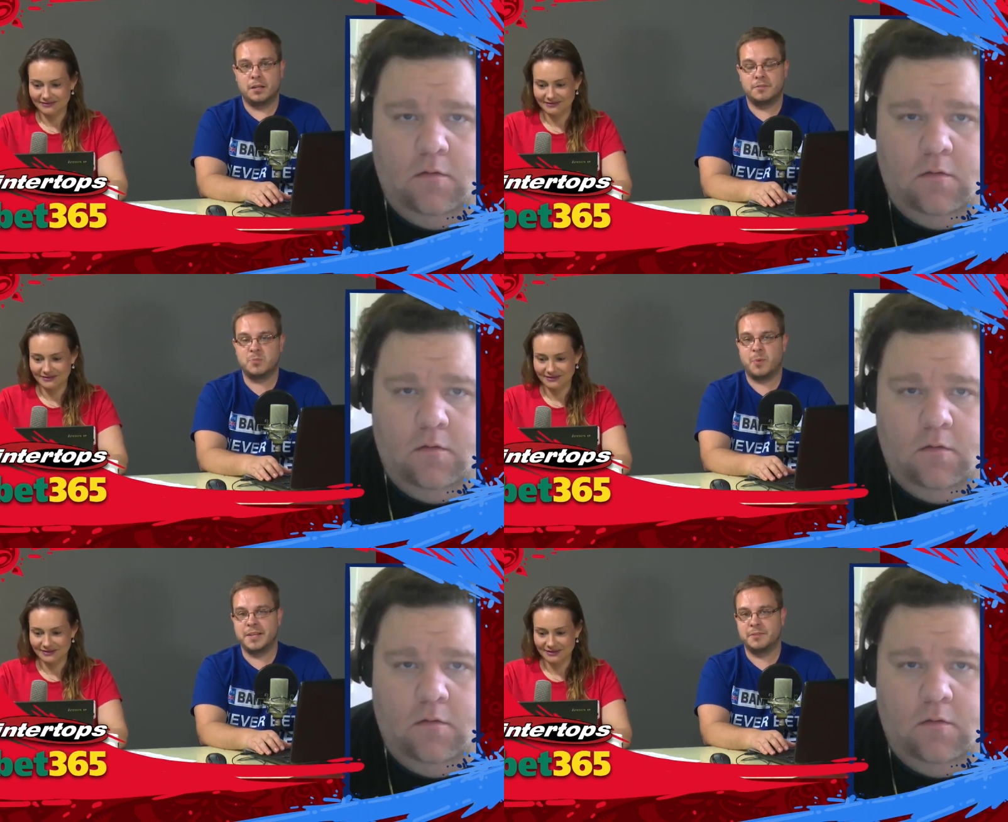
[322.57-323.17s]

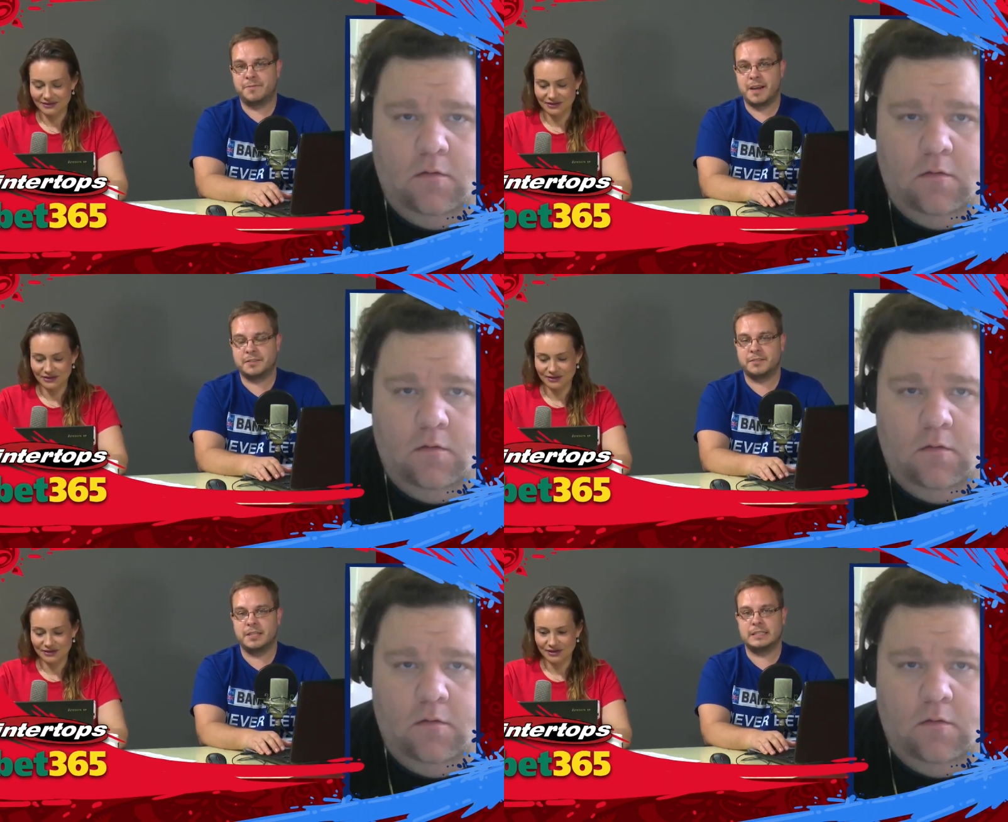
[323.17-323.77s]
Speaker 1: despite the
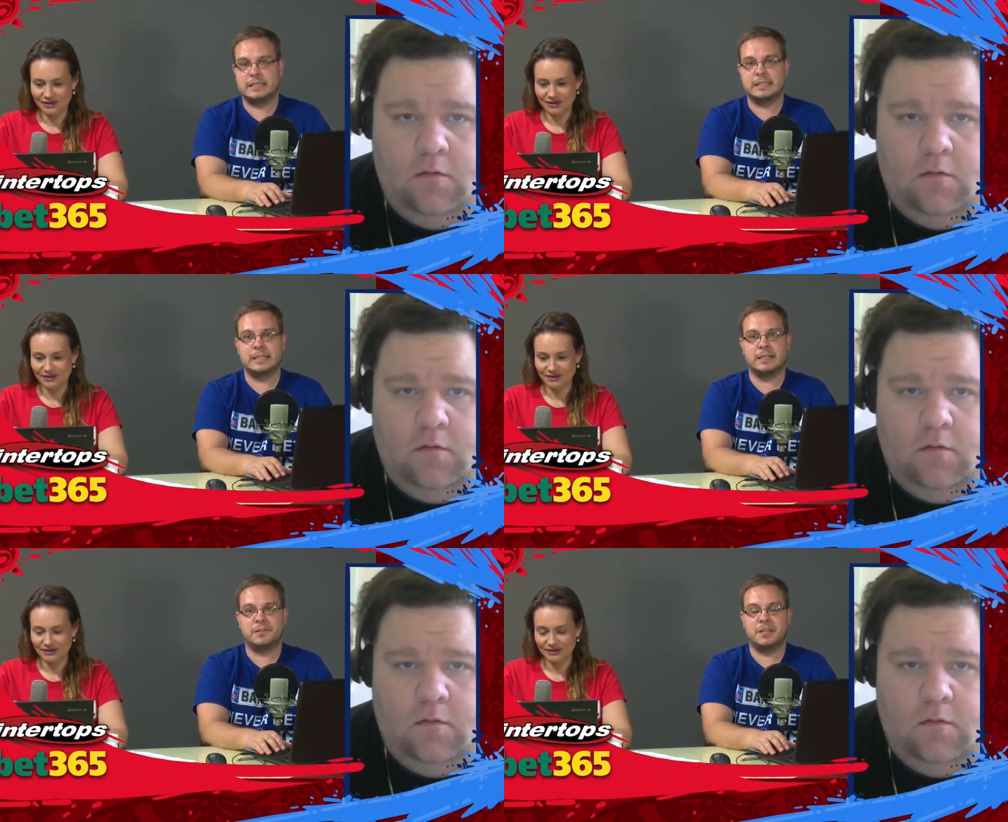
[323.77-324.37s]
fact that
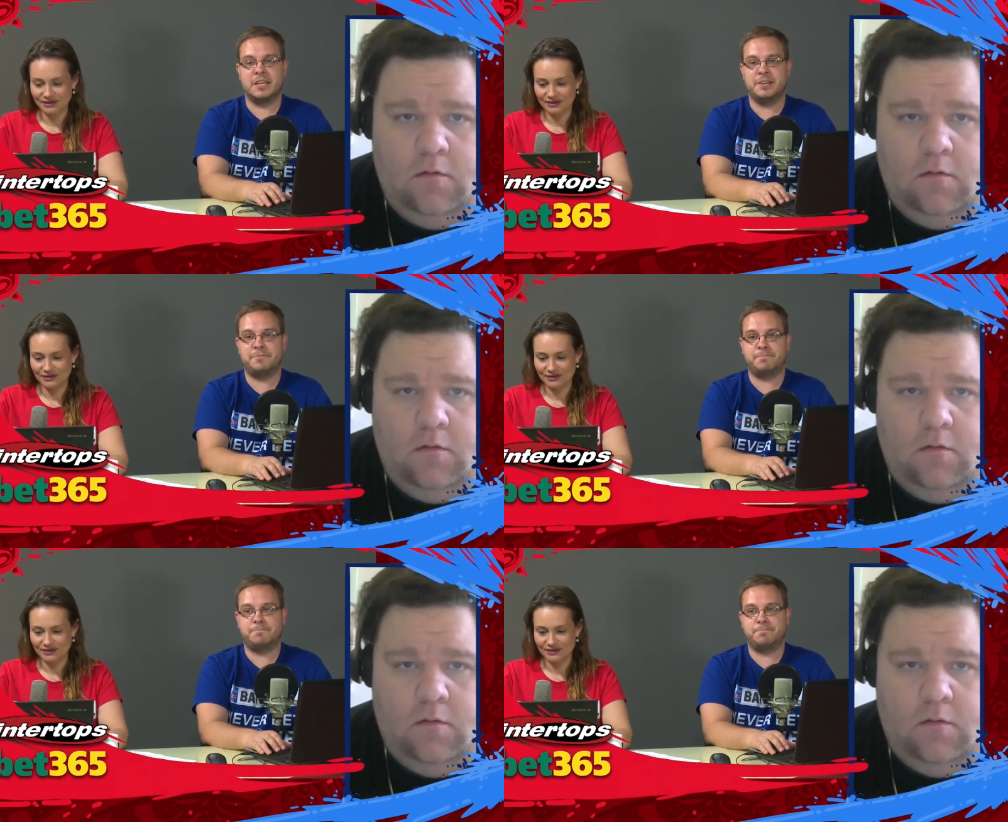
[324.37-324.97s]
they
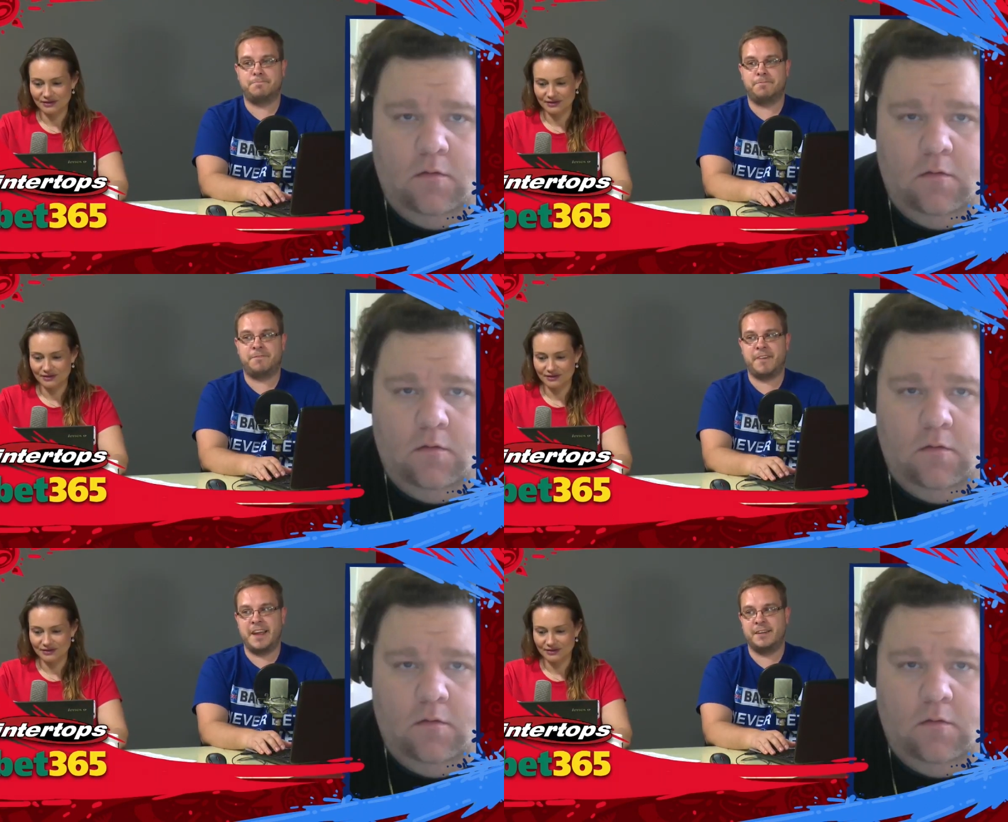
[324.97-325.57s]

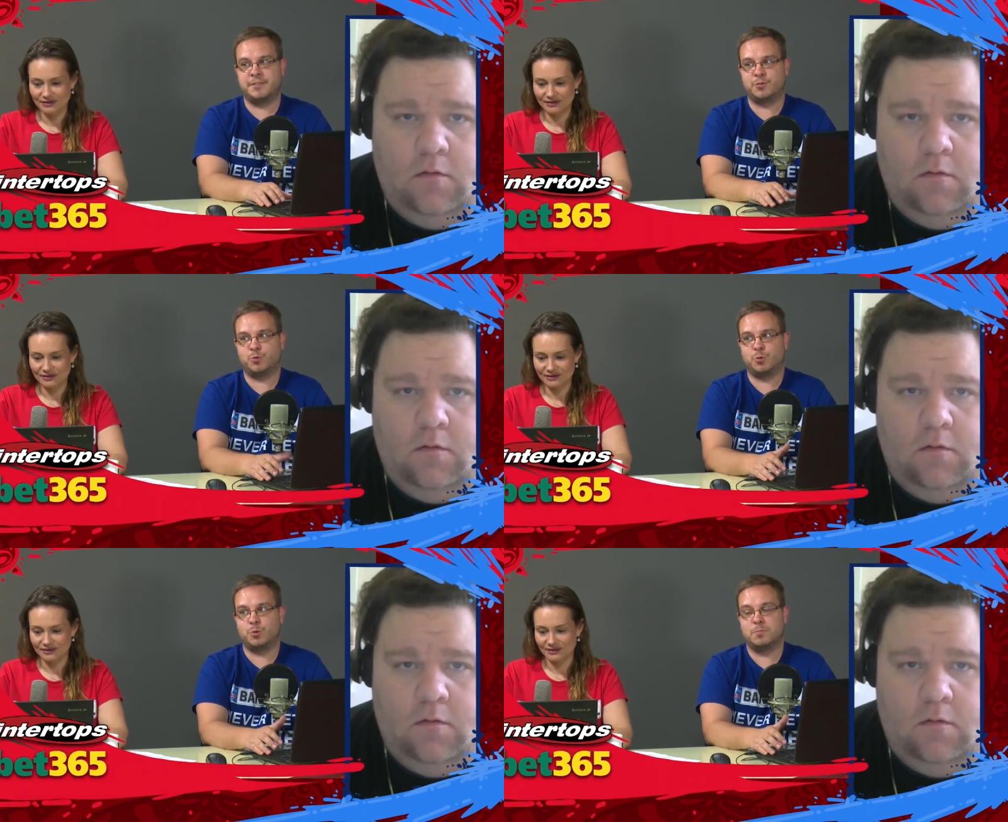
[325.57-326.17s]
failed
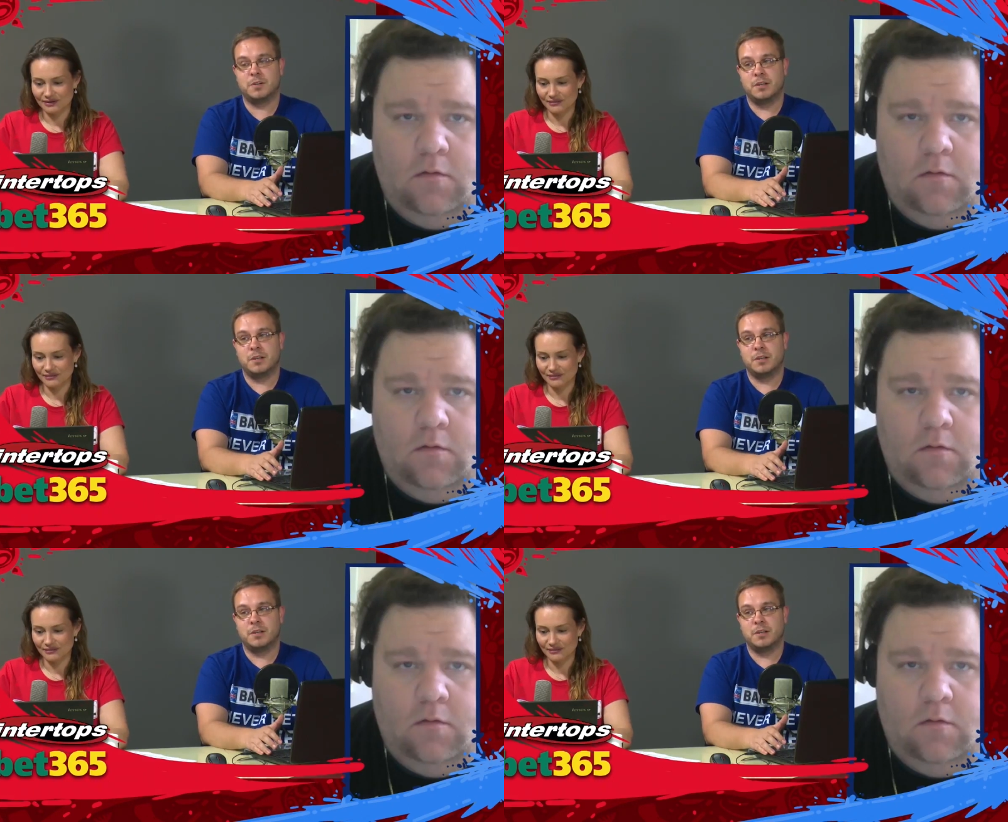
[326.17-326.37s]
to